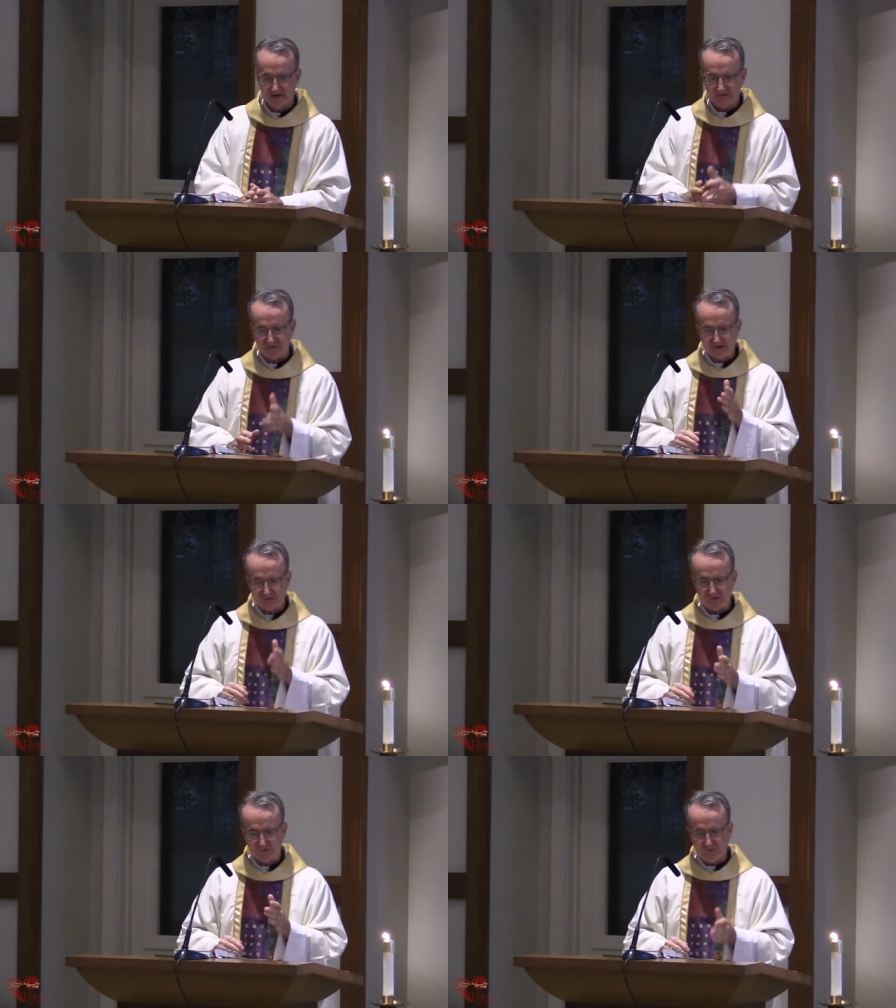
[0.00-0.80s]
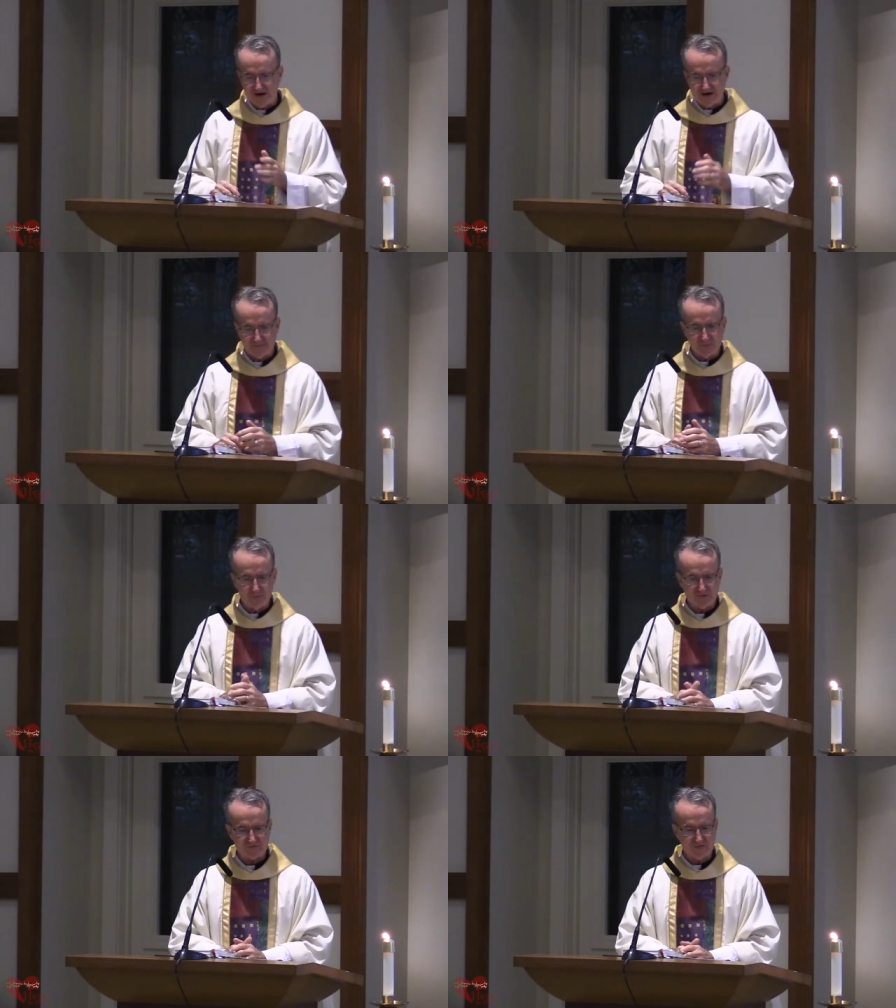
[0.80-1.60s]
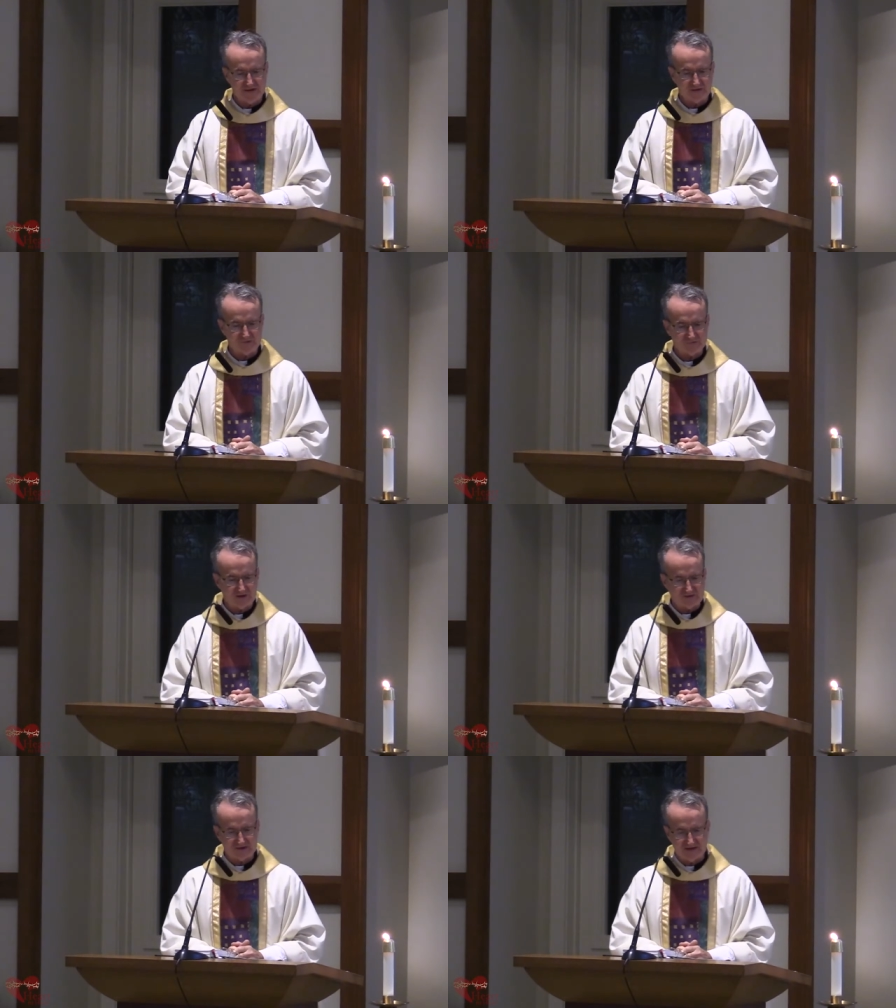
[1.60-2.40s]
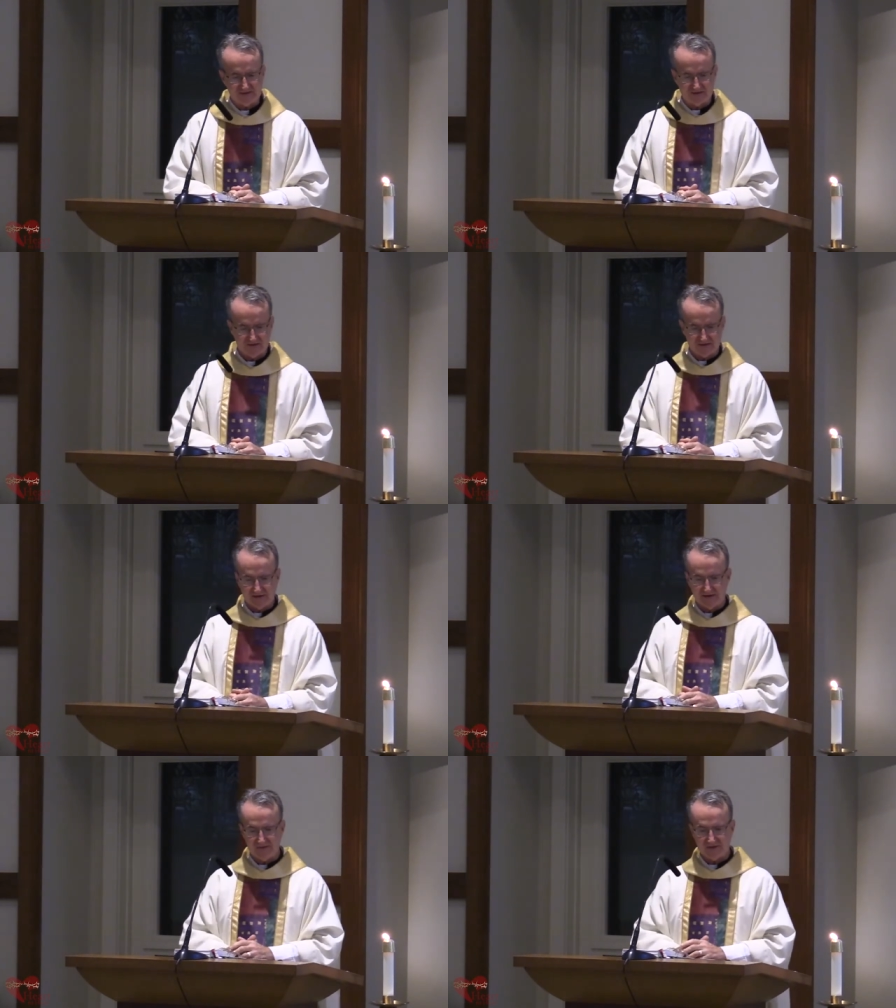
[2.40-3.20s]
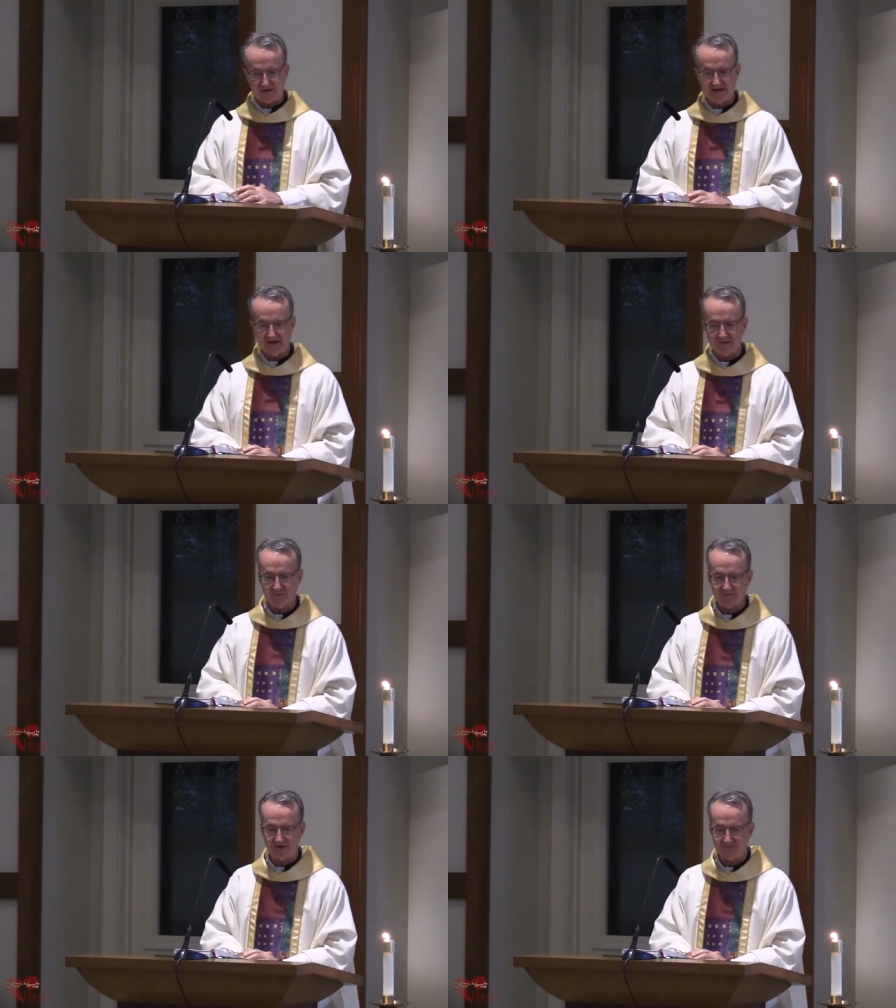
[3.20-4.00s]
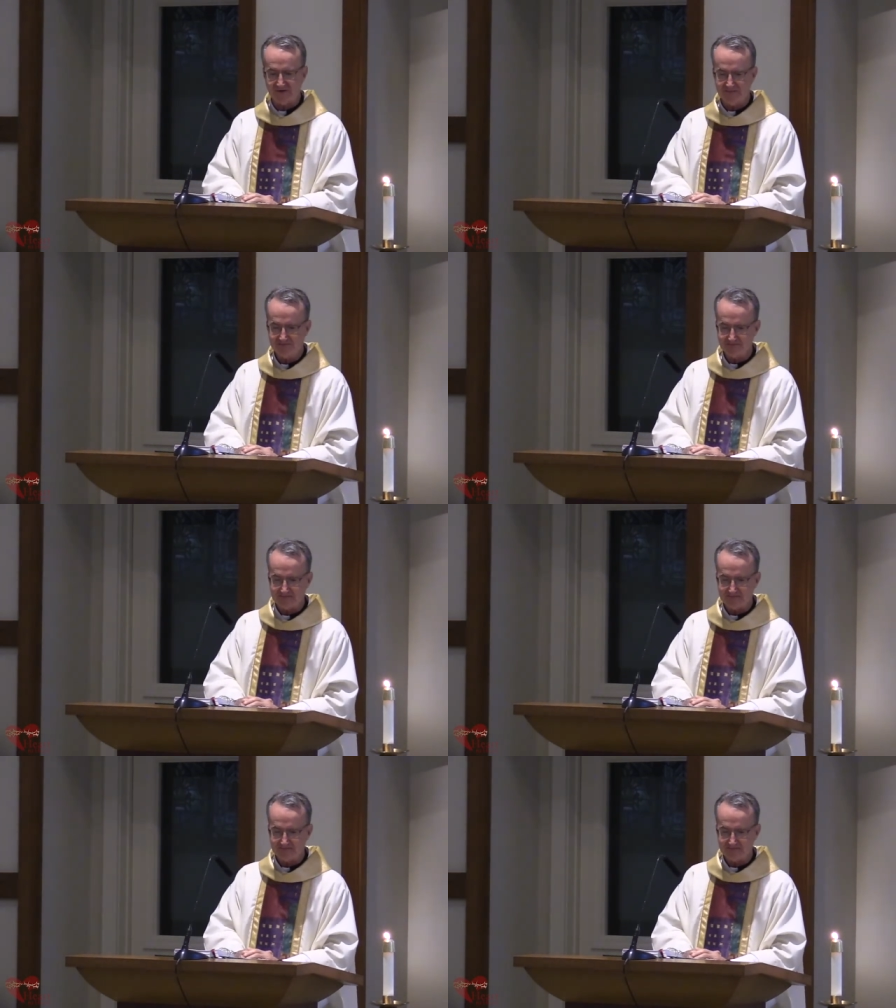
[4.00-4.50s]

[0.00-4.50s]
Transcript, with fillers: It's like a scribe who has been instructed in the kingdom of heaven,